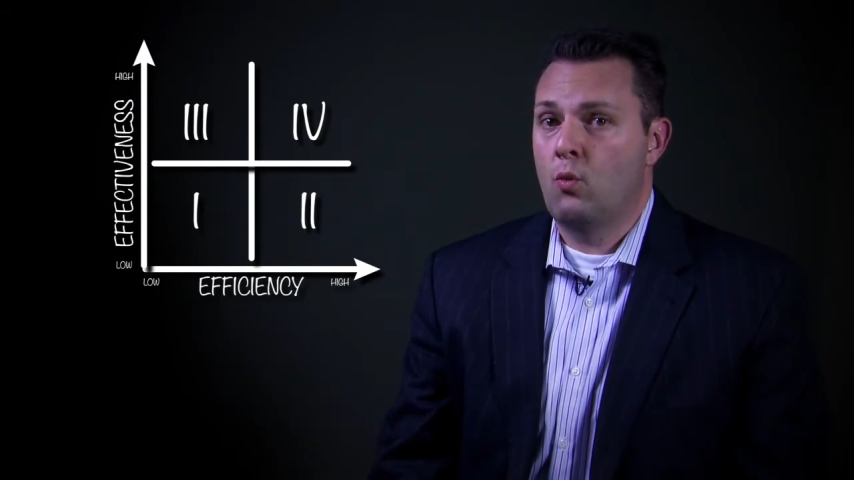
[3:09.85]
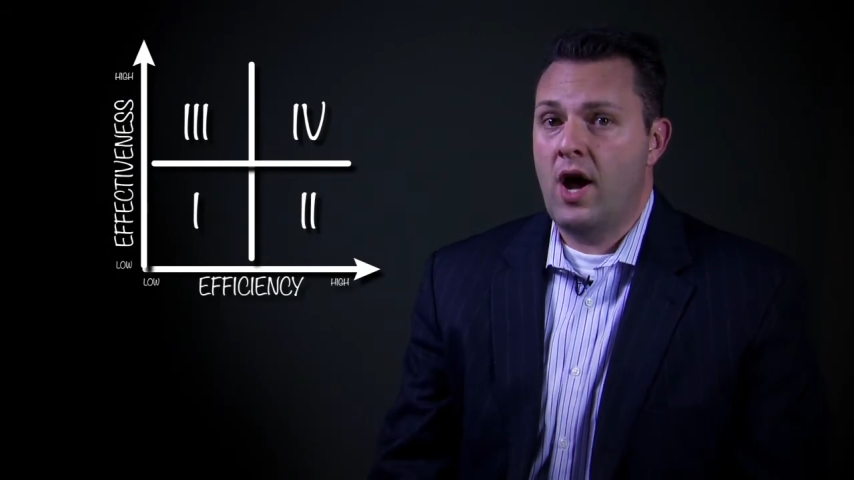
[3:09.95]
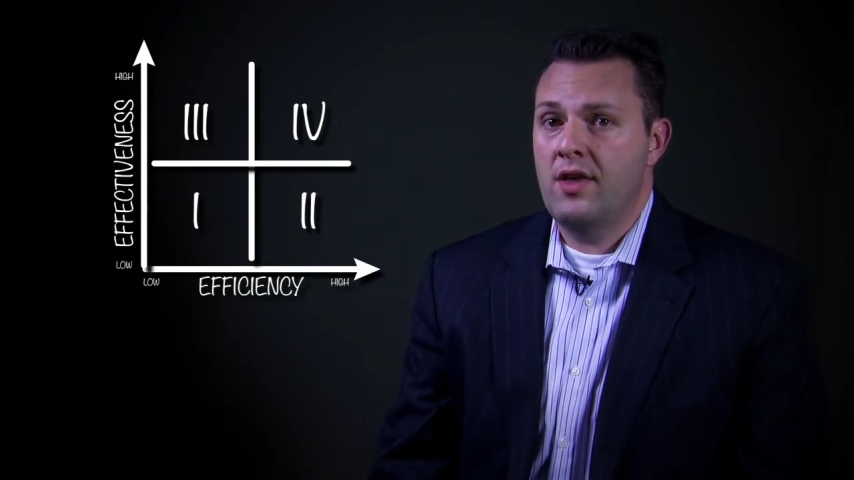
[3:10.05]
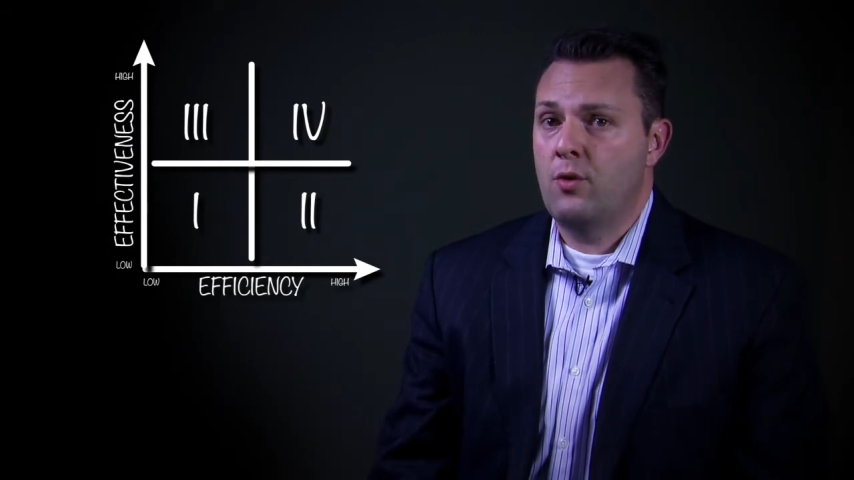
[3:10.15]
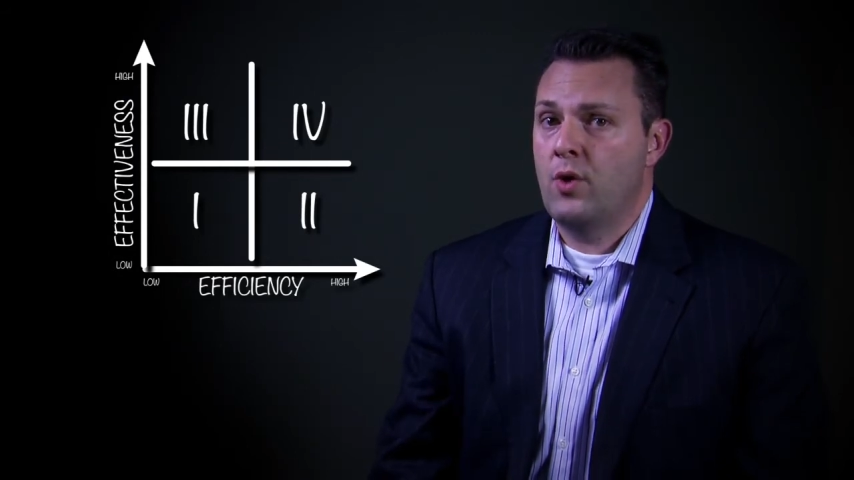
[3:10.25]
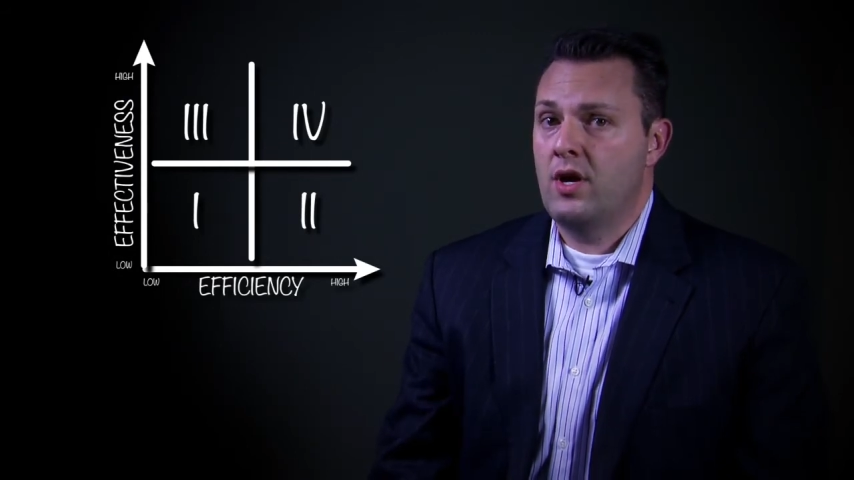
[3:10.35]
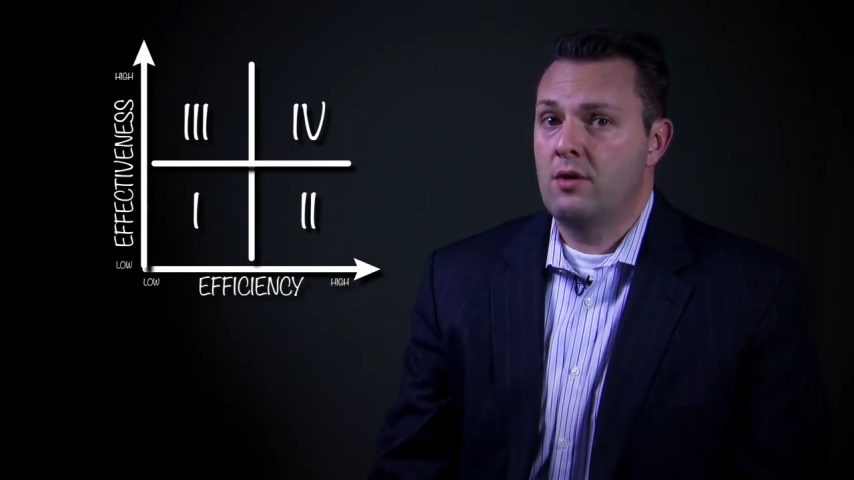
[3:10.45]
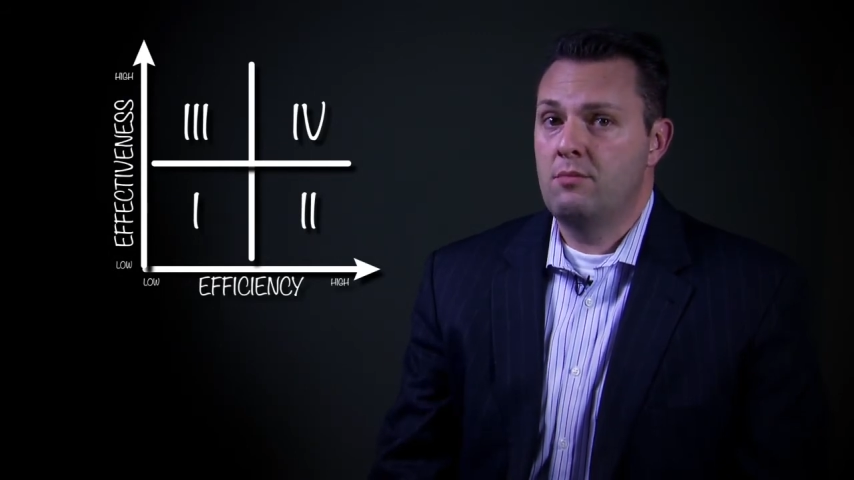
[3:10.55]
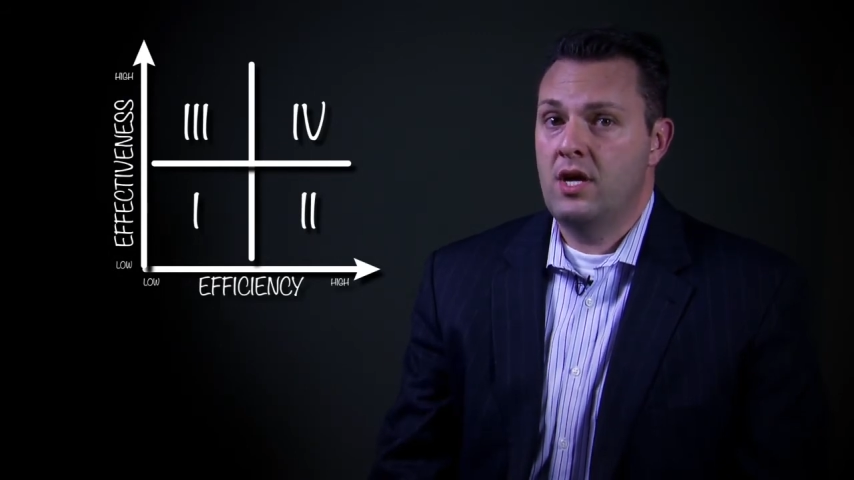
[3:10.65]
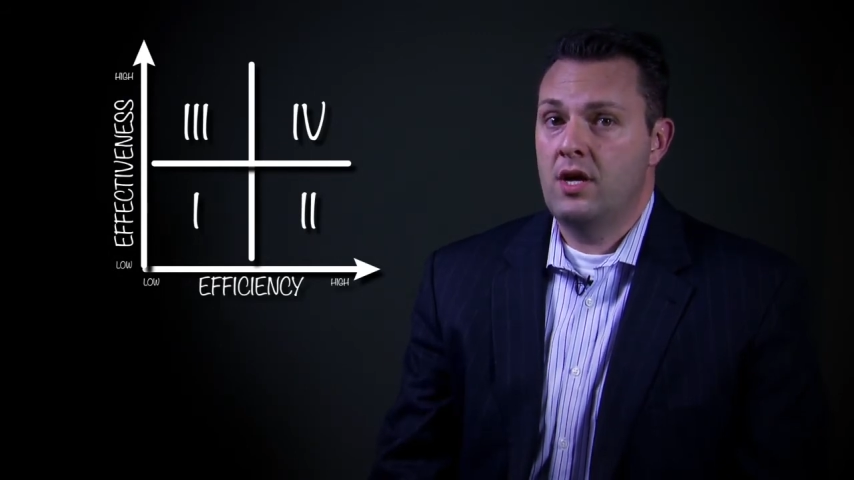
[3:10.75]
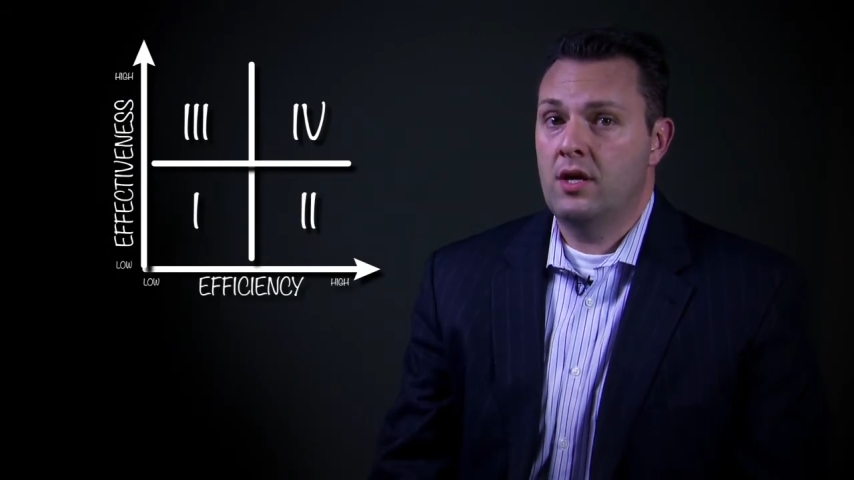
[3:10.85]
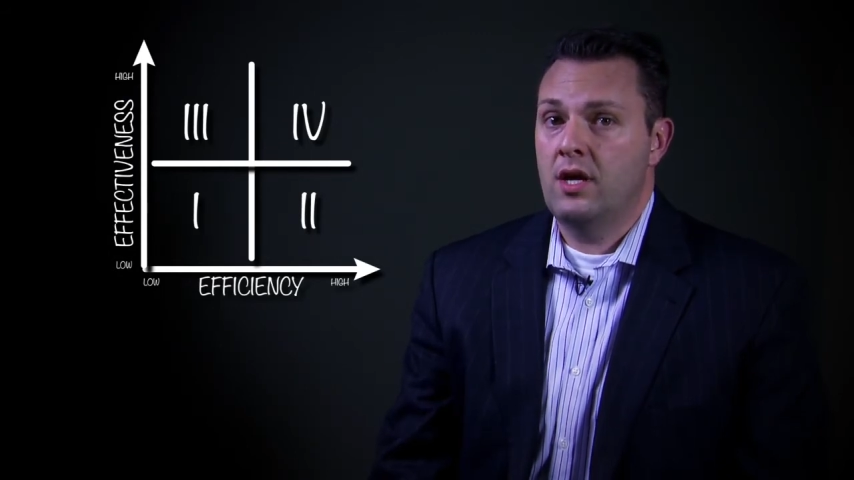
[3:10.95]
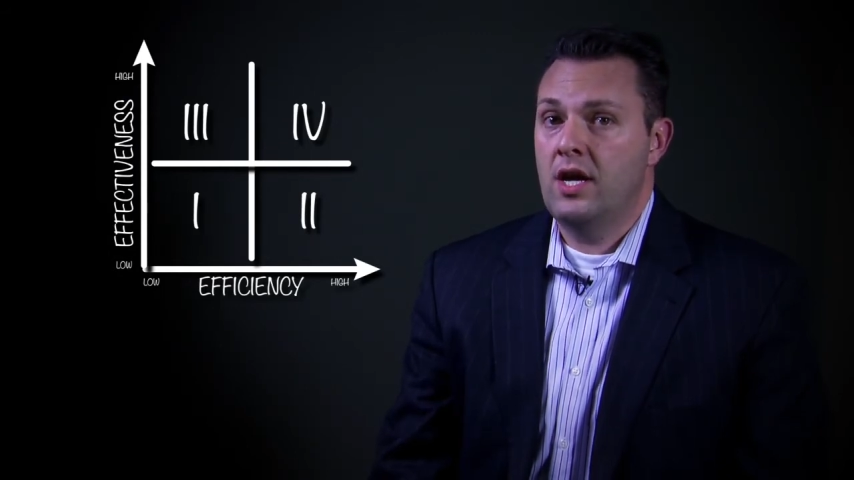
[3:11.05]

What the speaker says: why they rated the meeting